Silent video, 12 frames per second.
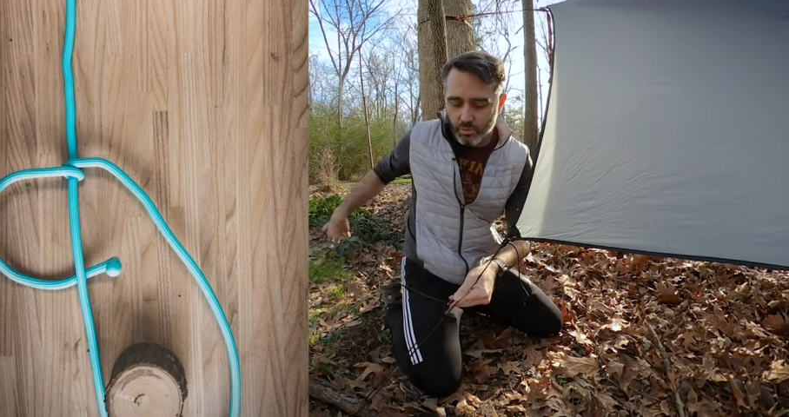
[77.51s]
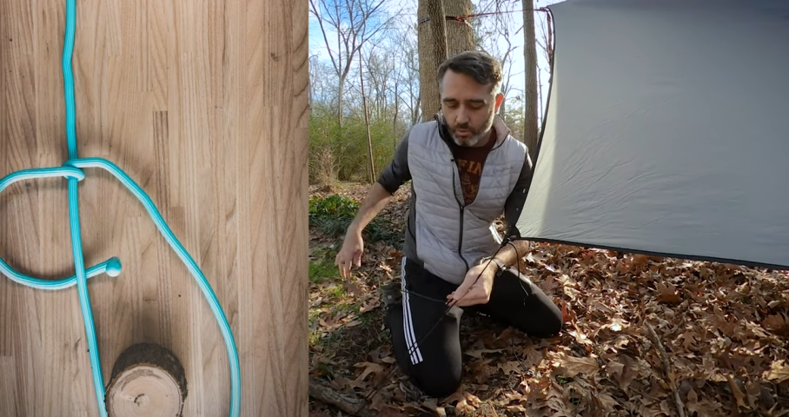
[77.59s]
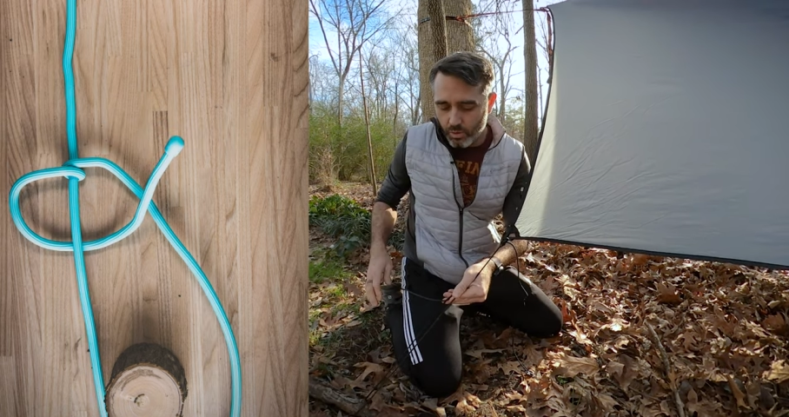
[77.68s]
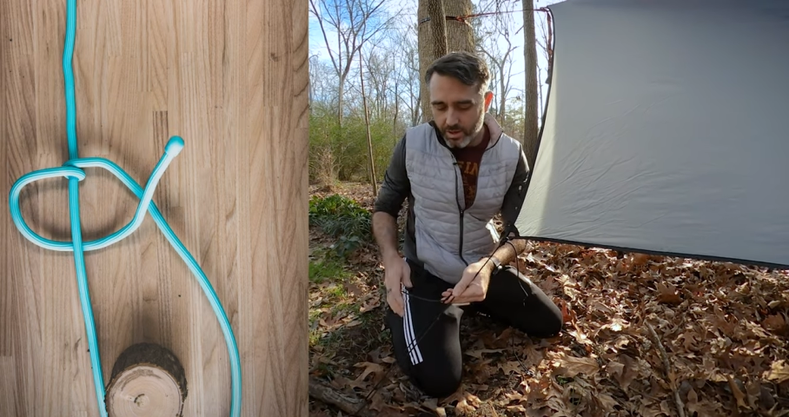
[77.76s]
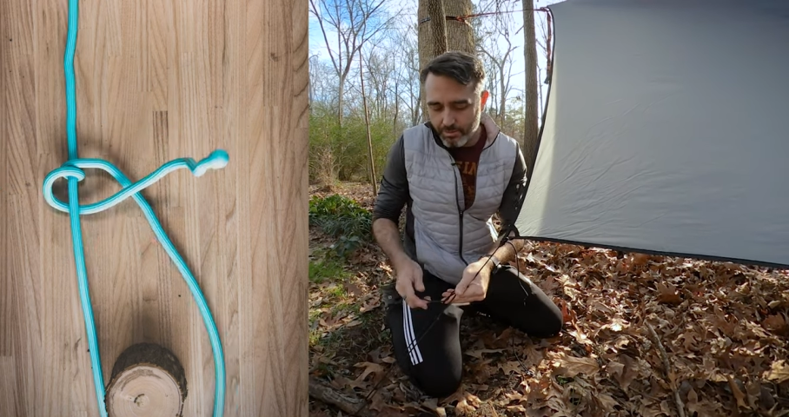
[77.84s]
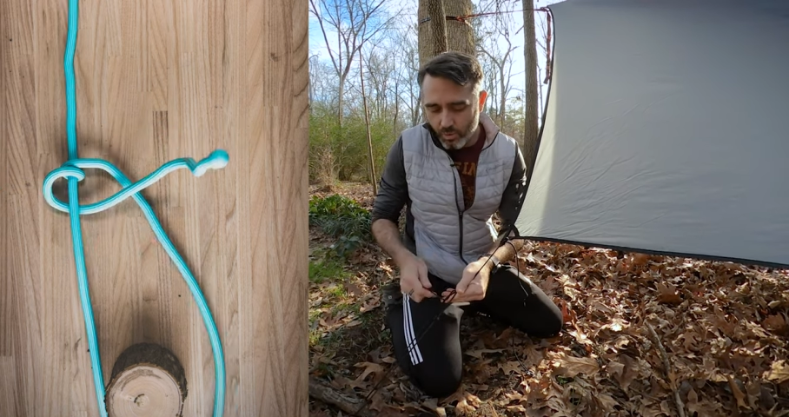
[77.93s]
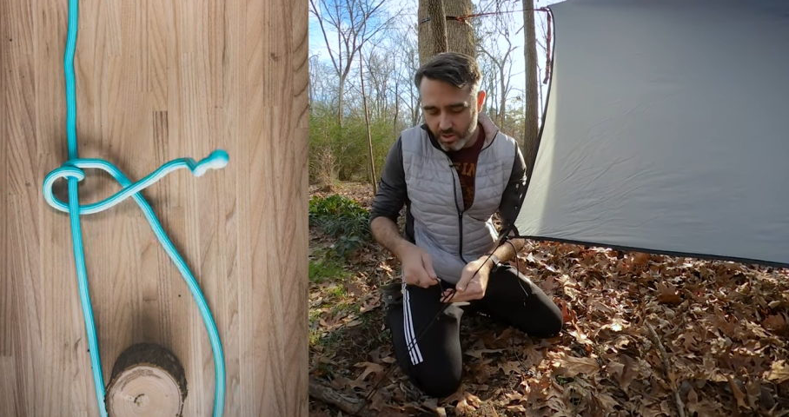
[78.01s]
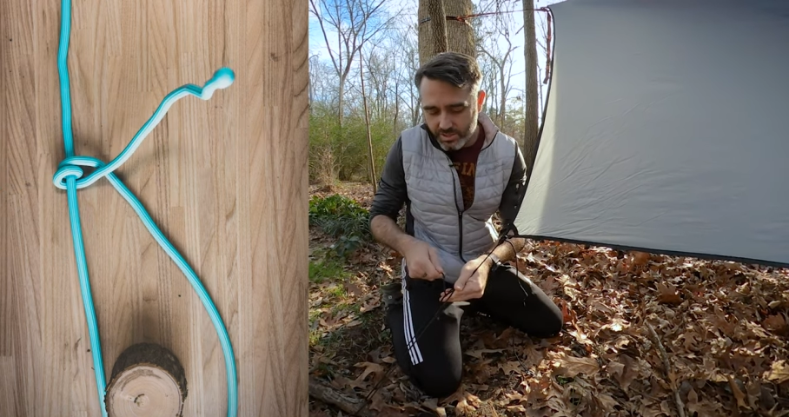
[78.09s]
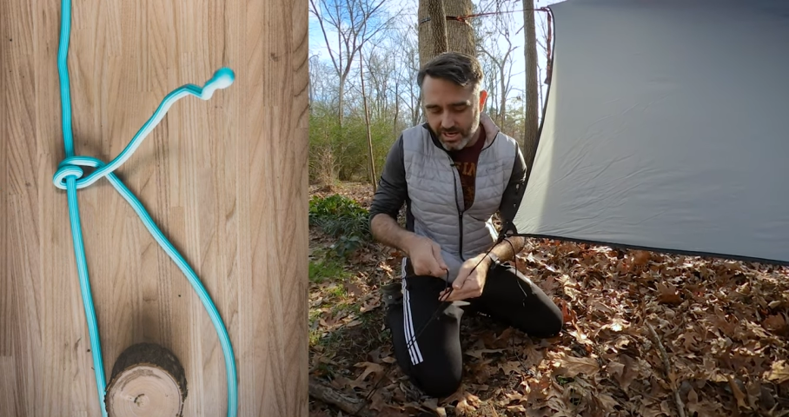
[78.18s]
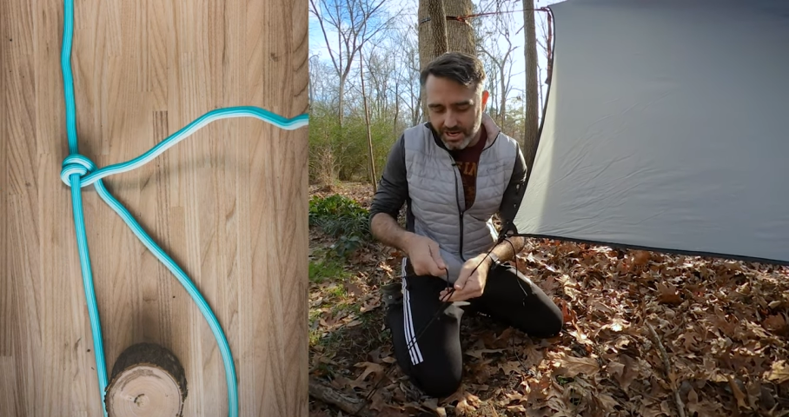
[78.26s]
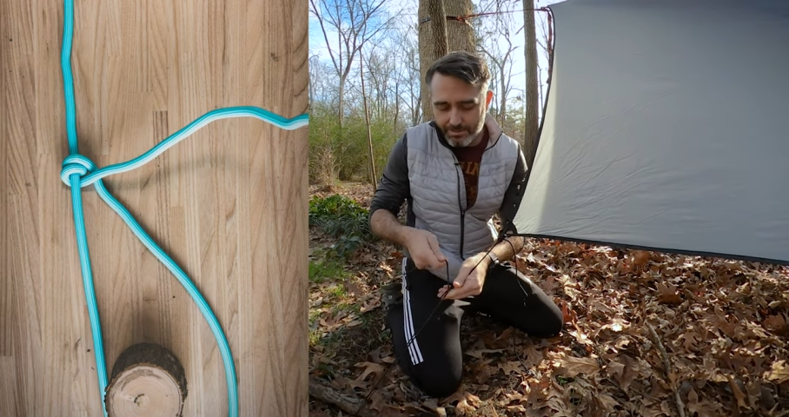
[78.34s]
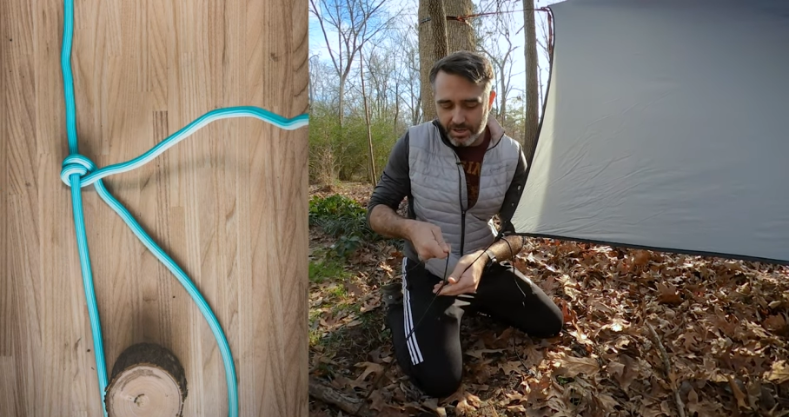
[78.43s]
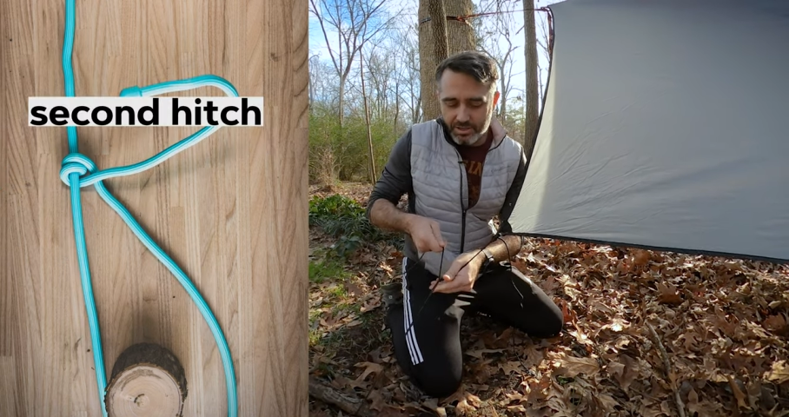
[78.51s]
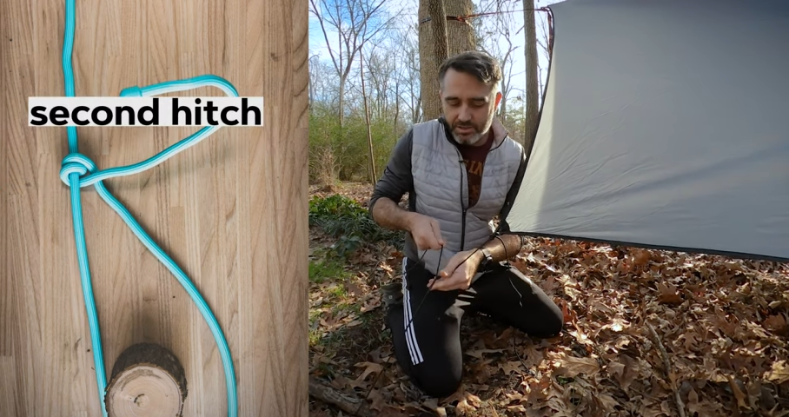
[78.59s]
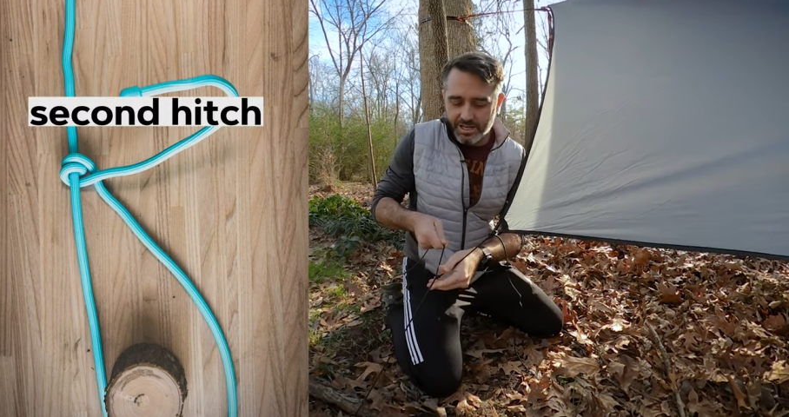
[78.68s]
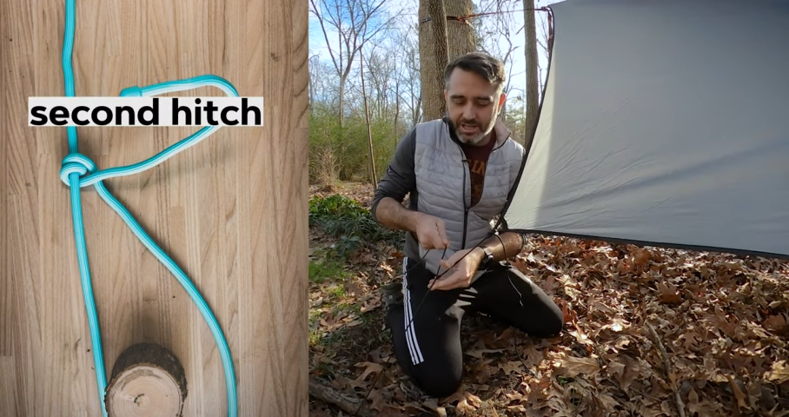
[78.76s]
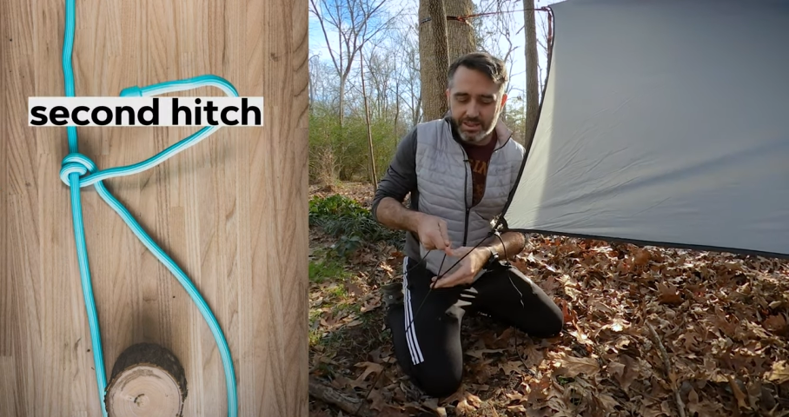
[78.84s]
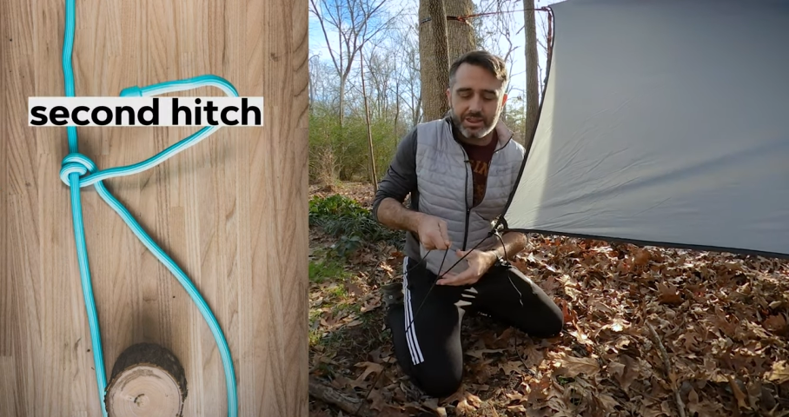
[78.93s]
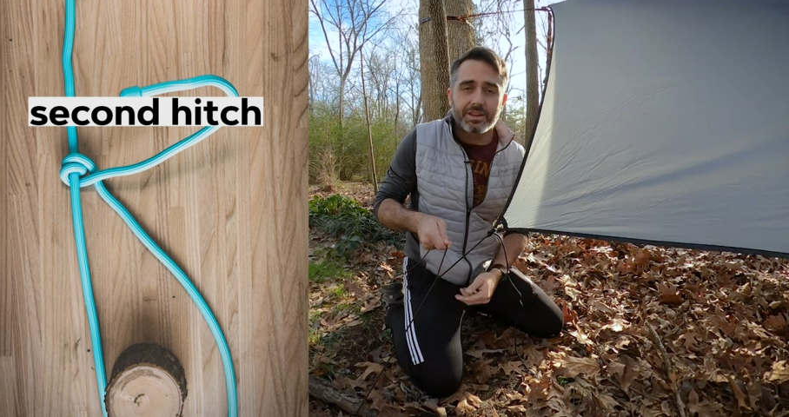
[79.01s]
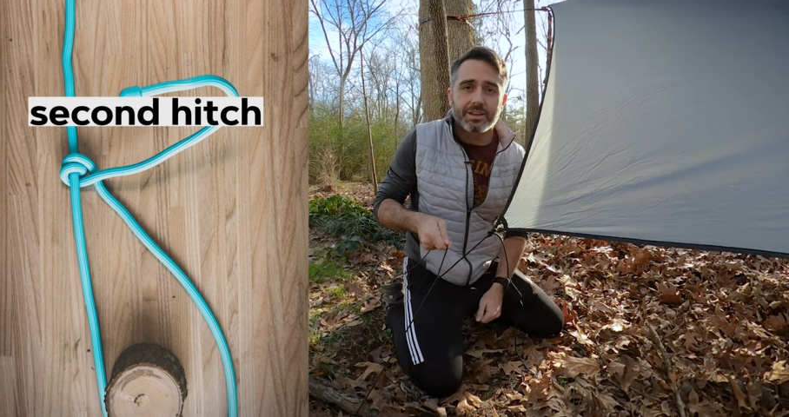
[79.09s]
One more time underneath,